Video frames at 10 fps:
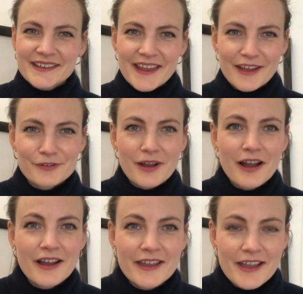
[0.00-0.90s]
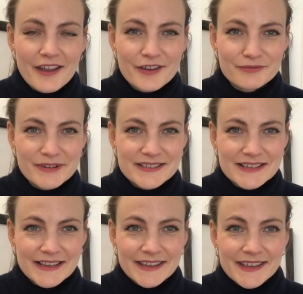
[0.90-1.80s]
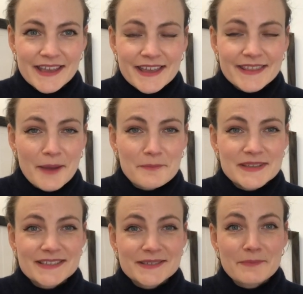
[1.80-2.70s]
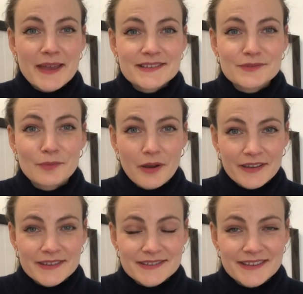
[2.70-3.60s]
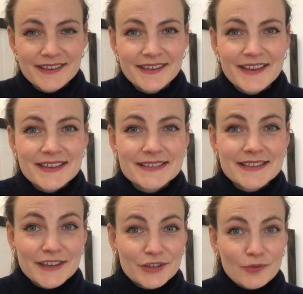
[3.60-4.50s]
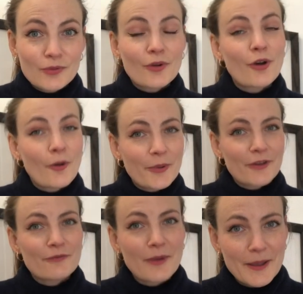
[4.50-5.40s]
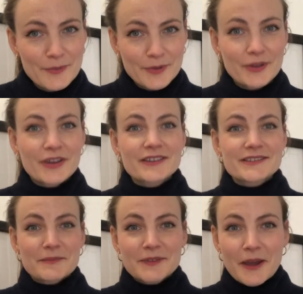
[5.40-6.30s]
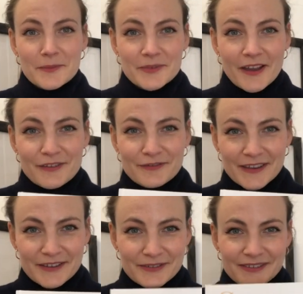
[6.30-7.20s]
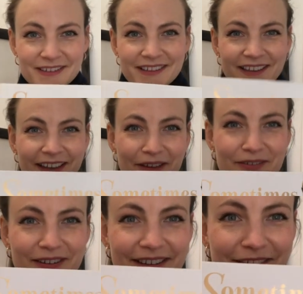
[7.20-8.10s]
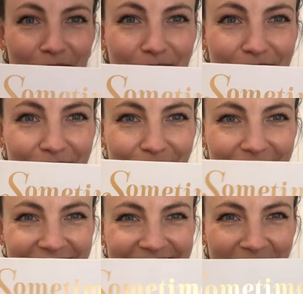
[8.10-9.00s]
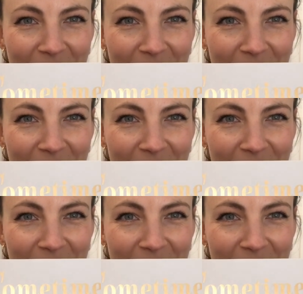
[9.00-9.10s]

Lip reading: Now, I heard recently that Mrs. Best White sent you all a copy of my book, Sometimes I Feel. It goes a nice gold on the front.